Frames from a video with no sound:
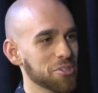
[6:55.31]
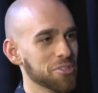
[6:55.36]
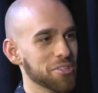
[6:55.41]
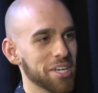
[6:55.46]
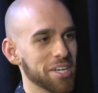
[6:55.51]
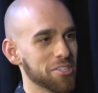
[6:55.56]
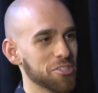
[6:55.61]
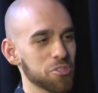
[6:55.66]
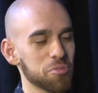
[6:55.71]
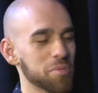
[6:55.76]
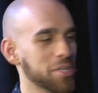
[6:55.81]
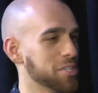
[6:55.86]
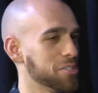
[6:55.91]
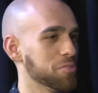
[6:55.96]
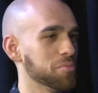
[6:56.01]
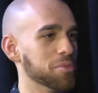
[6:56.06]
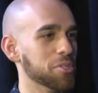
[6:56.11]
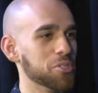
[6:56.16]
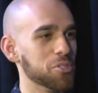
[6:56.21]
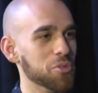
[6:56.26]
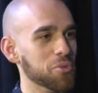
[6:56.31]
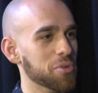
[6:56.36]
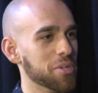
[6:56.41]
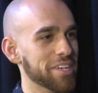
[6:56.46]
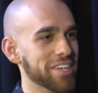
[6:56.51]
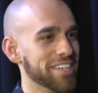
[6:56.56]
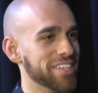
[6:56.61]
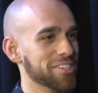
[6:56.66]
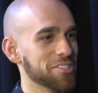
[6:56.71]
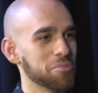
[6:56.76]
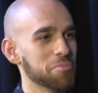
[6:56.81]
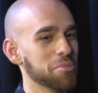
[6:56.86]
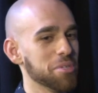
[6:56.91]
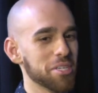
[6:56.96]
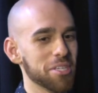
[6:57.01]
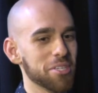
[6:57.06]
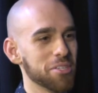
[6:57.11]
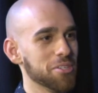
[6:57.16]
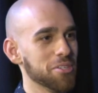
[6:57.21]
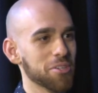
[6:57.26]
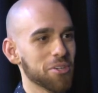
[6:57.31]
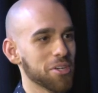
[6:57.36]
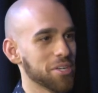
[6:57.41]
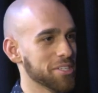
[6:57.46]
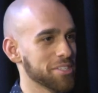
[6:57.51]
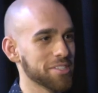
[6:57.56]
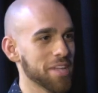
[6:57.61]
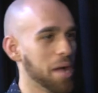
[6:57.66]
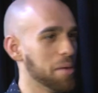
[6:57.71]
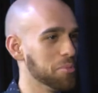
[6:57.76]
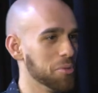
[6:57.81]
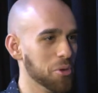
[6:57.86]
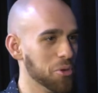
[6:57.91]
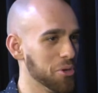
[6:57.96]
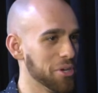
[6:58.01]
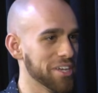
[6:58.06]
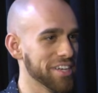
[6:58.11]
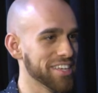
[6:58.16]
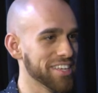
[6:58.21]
Like, just because you've been doing it doesn't mean you're gonna stop learning.